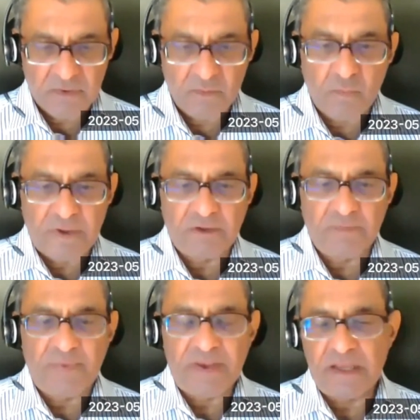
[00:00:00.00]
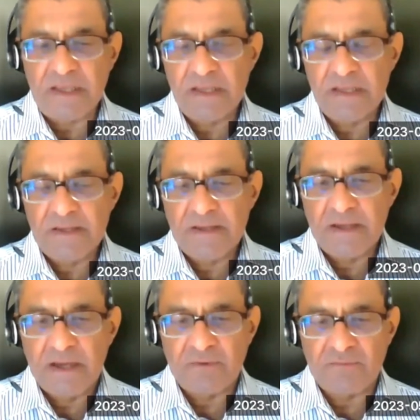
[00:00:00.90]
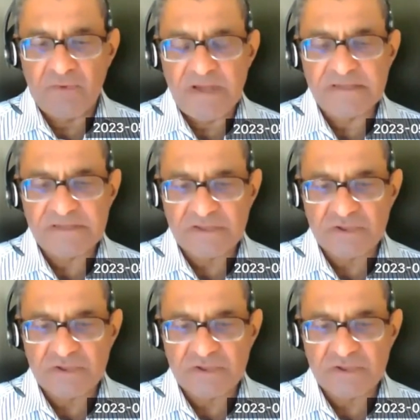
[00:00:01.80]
will be a risk